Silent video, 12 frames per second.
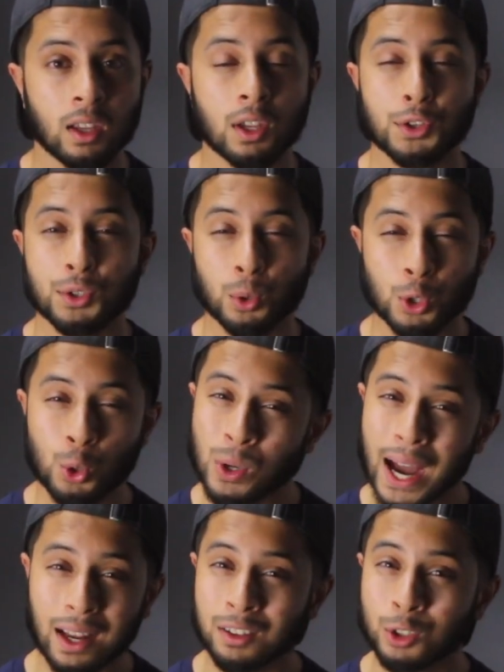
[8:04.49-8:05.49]
So you
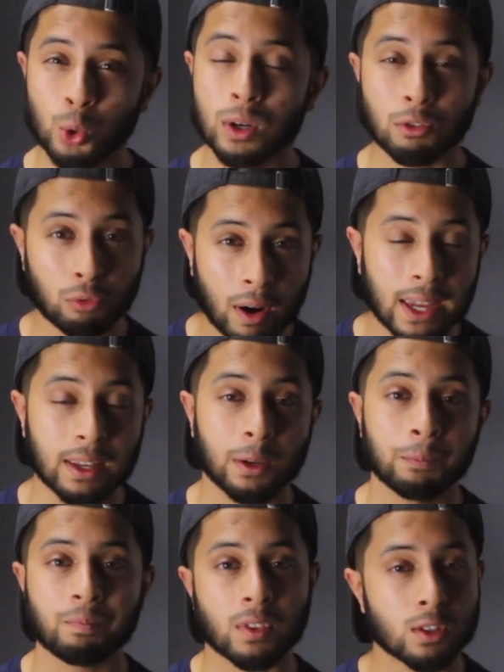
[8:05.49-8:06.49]
gotta do it right.
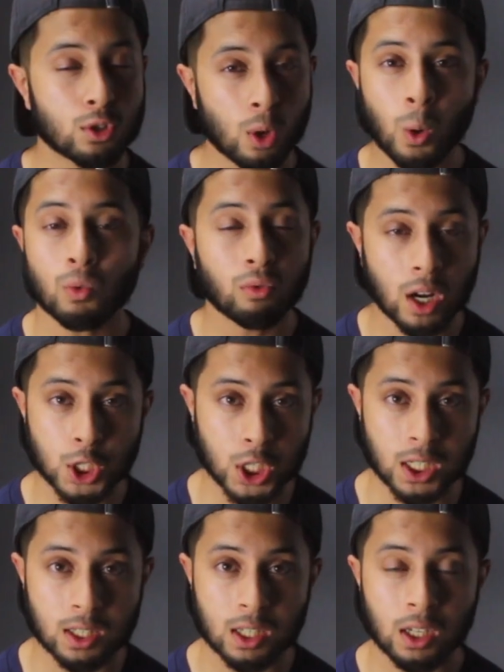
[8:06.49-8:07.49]
Don't rush
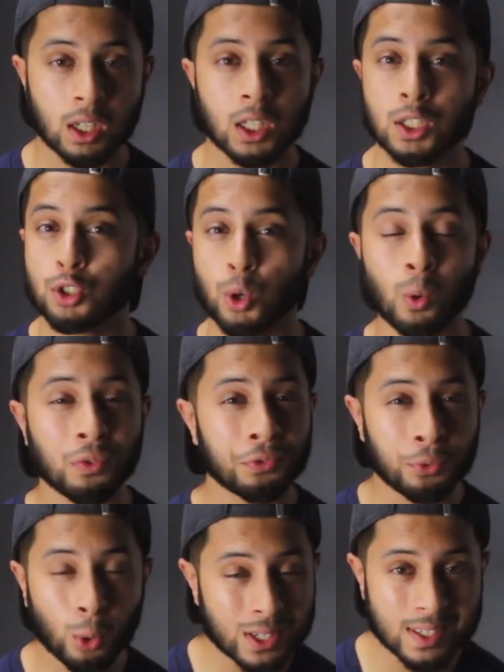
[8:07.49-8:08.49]
it, don't
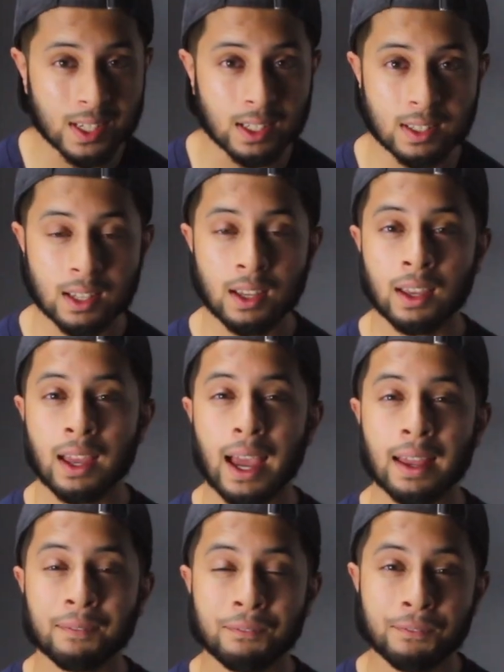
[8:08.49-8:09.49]
force it,
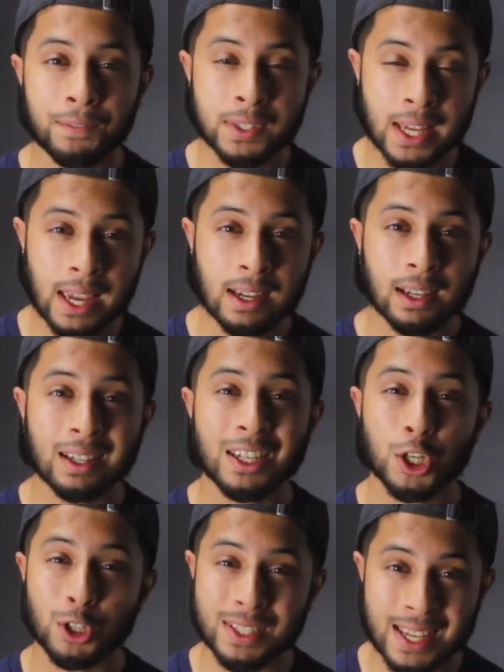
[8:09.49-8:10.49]
and take
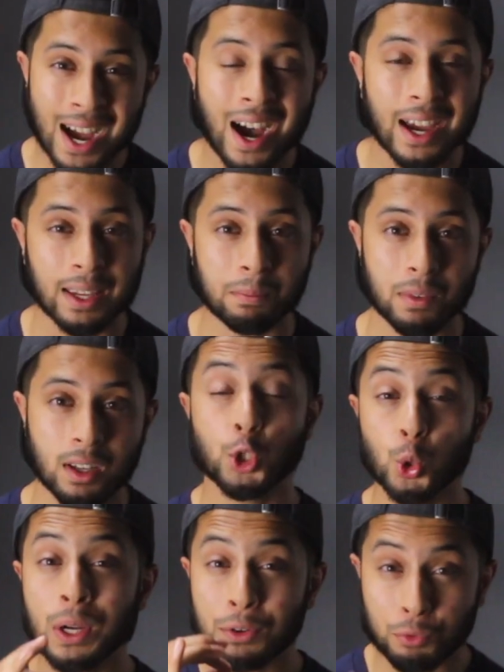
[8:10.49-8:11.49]
your time.
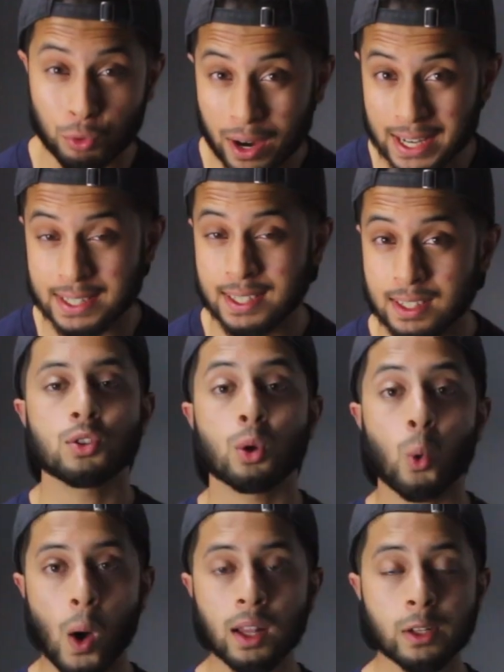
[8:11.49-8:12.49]
Do it right. So
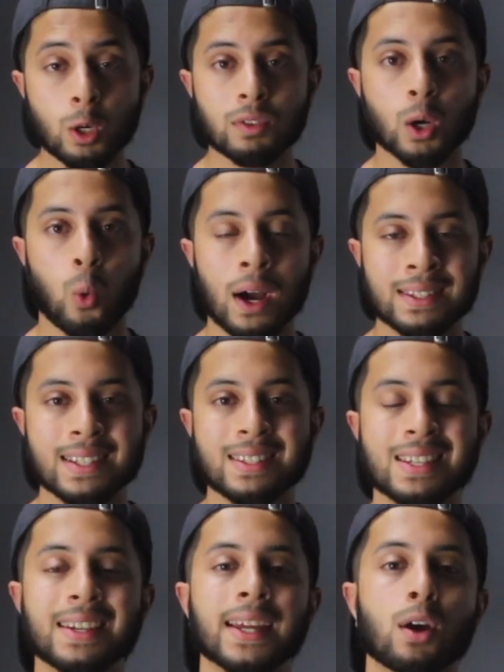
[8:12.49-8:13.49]
quality over
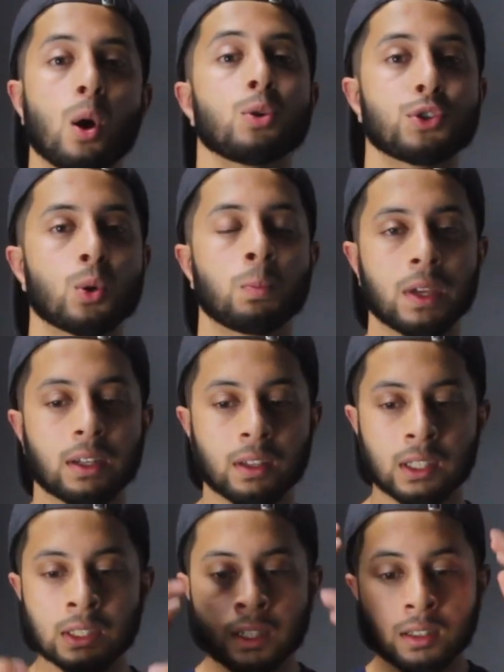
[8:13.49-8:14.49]
quantity can also mean,
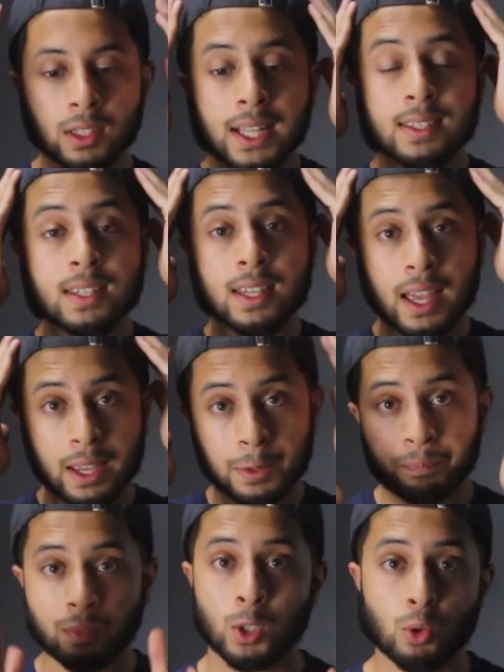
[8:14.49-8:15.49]
let's say
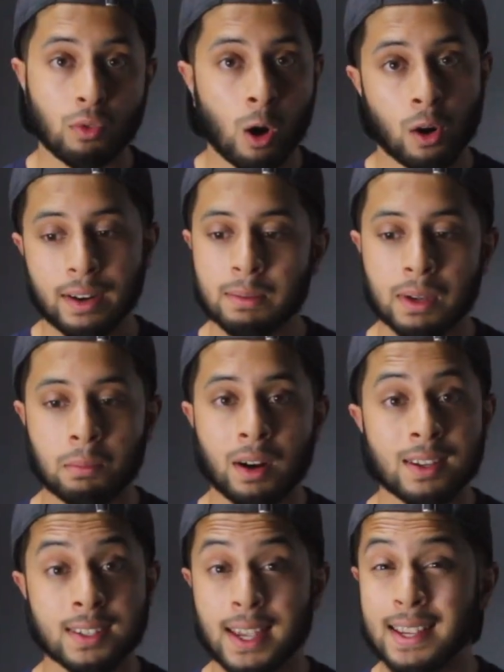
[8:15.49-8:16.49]
you've already
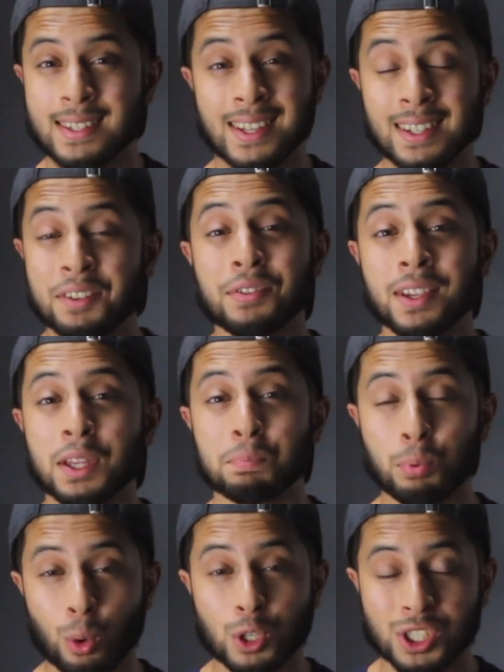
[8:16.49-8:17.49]
memorized a significant
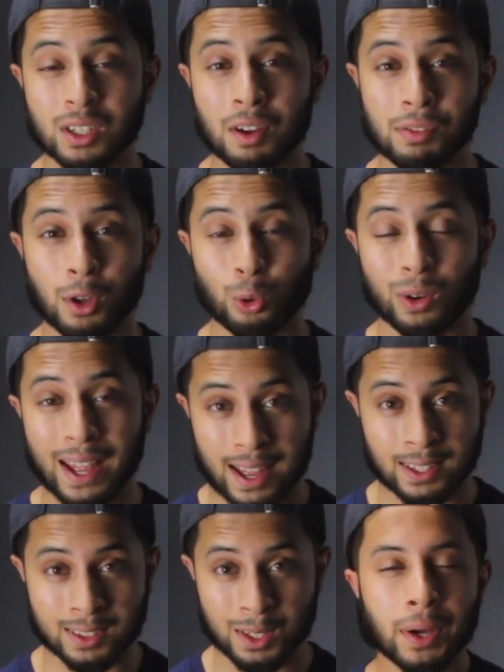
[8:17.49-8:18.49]
portion of the
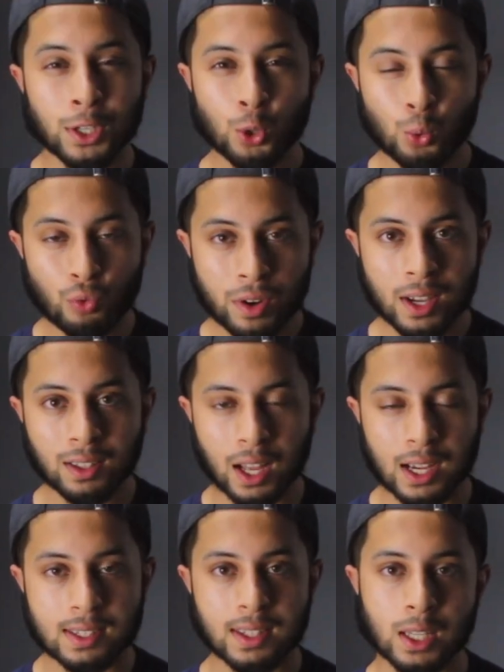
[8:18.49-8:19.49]
Quran, but you
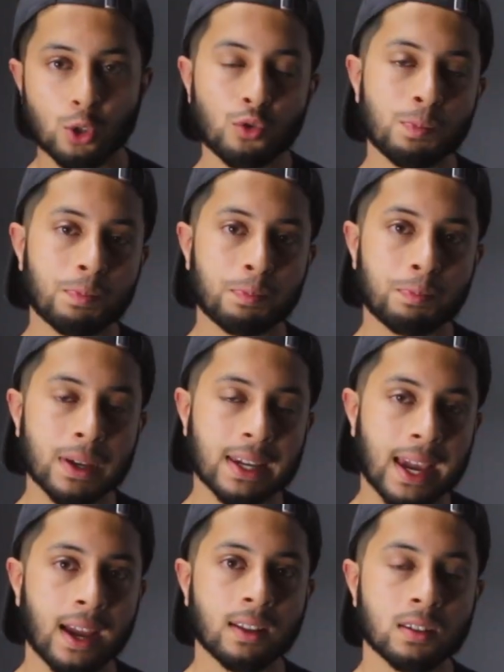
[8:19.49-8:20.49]
realize that you've
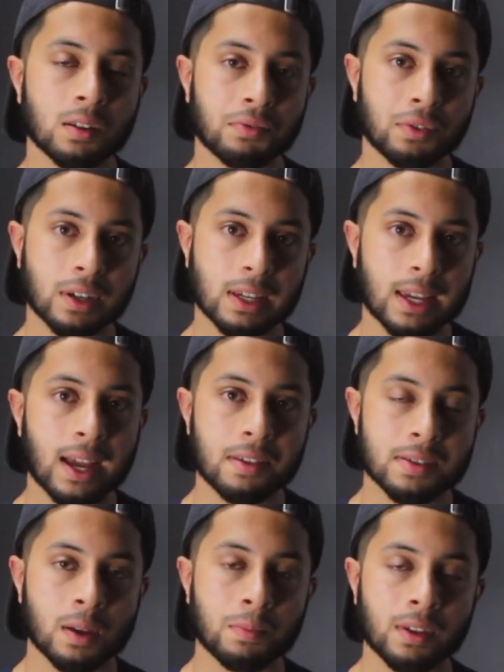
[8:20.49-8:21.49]
began to forget
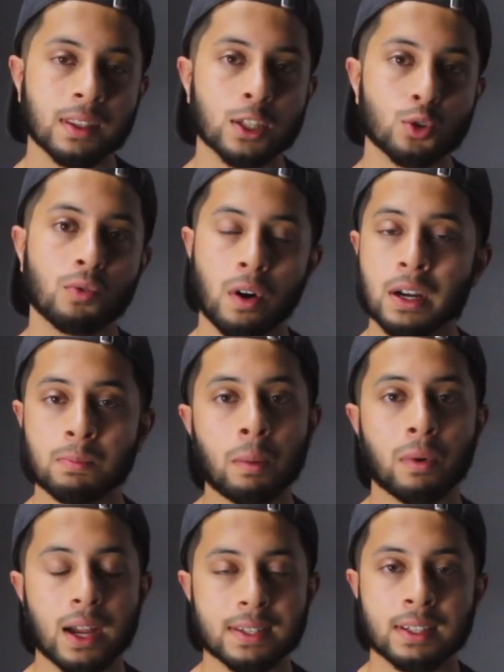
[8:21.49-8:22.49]
something that you've already
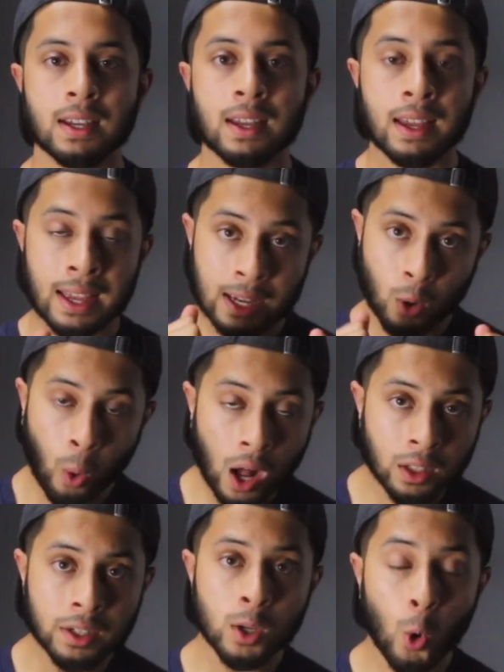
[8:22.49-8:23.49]
memorized.
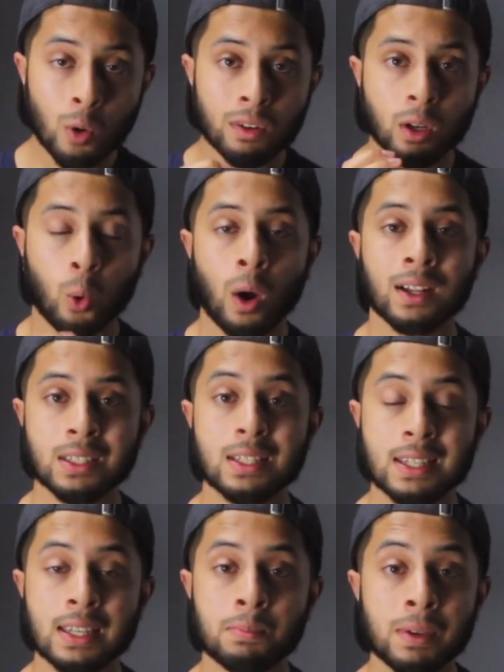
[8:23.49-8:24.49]
Quality over
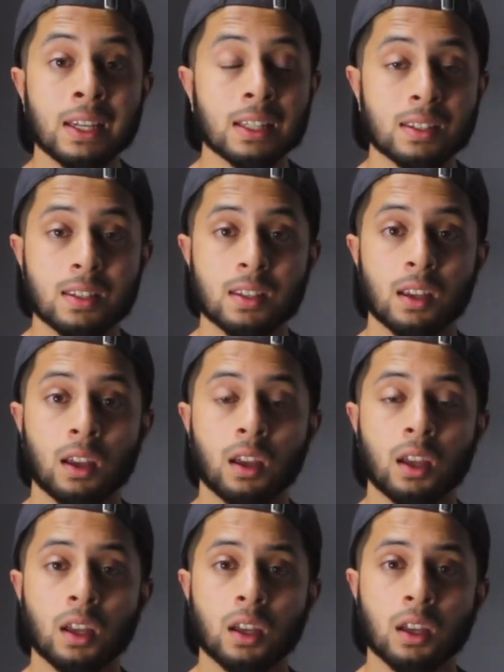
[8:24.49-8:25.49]
quantity means
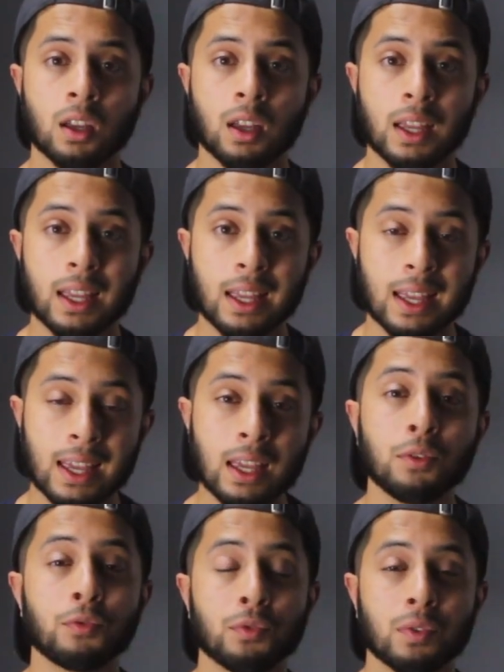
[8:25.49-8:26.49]

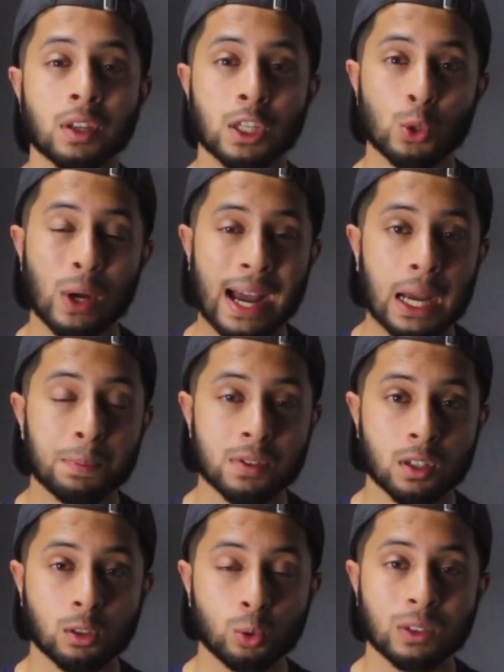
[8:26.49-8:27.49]
if you
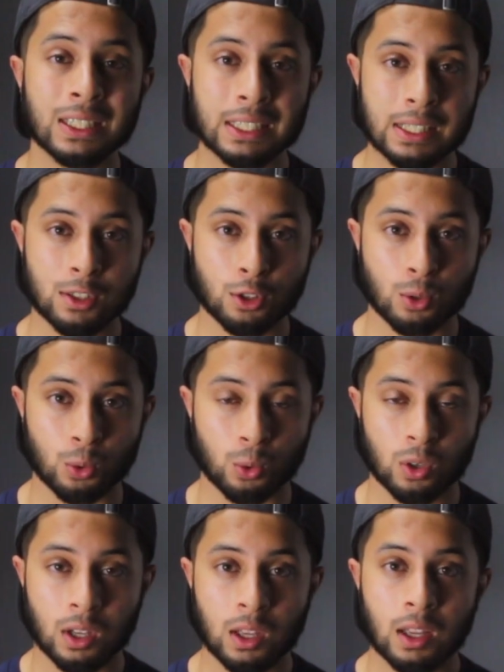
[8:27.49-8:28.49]
absolutely need to,
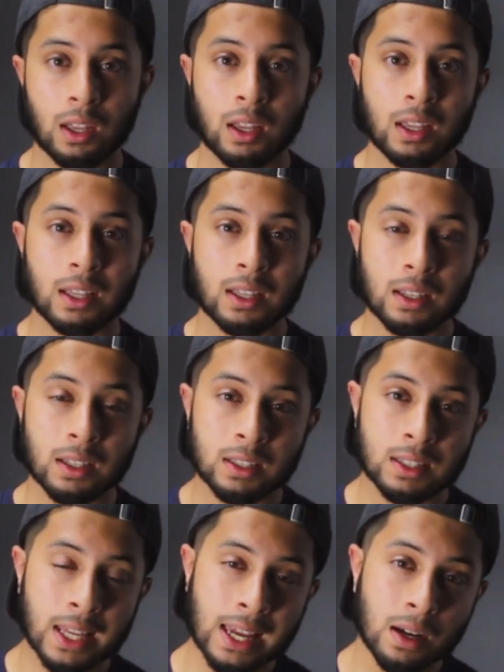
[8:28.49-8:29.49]

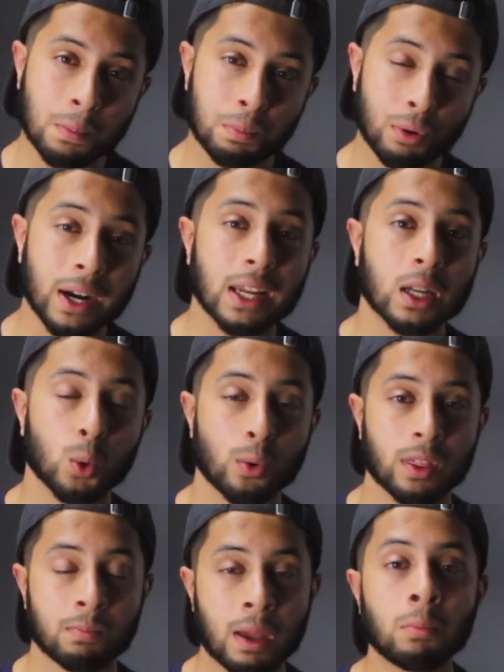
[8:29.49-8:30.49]
take a break
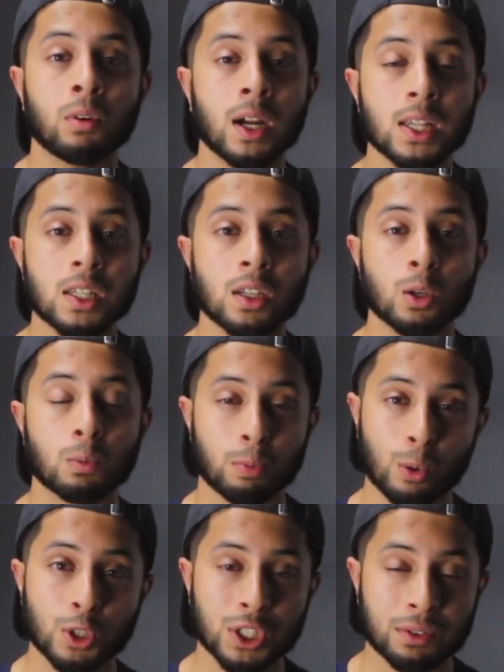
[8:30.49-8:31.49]
with memorizing your
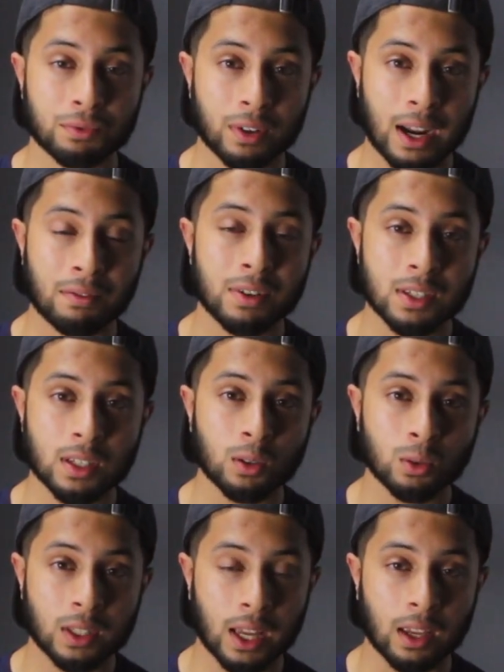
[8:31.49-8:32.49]
portion for every
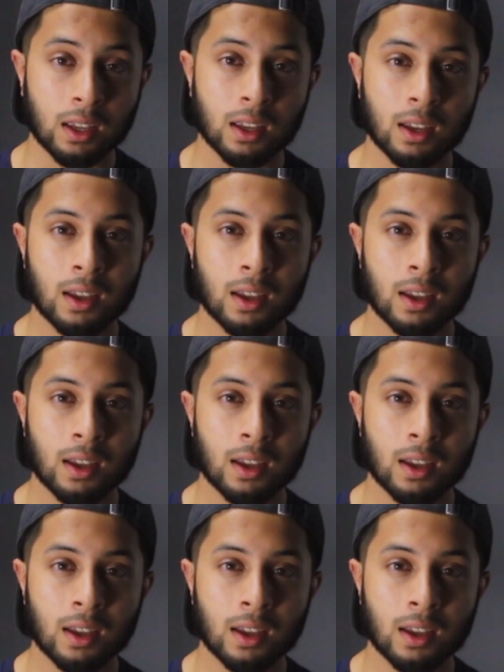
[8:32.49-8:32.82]
single day.